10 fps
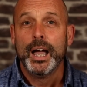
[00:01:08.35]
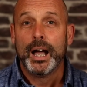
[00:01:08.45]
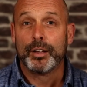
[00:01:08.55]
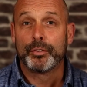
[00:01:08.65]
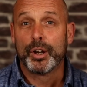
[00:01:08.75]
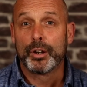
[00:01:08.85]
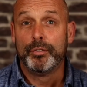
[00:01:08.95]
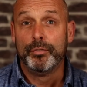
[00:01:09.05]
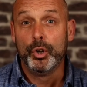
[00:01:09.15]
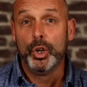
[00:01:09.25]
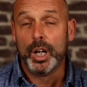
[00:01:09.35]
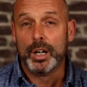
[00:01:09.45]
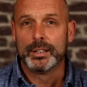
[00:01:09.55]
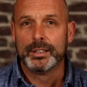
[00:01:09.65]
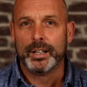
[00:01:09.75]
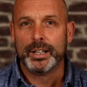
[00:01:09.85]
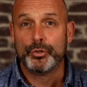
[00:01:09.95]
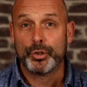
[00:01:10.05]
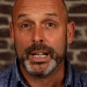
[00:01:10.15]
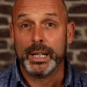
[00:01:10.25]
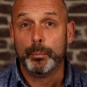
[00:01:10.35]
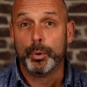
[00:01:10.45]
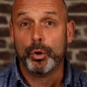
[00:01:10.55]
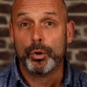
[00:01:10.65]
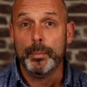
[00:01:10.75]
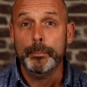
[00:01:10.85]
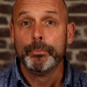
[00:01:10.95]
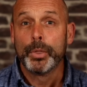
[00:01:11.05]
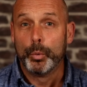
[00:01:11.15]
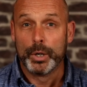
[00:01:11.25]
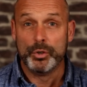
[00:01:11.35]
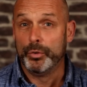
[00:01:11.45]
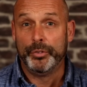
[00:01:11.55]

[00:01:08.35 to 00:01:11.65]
has got a full online training program where you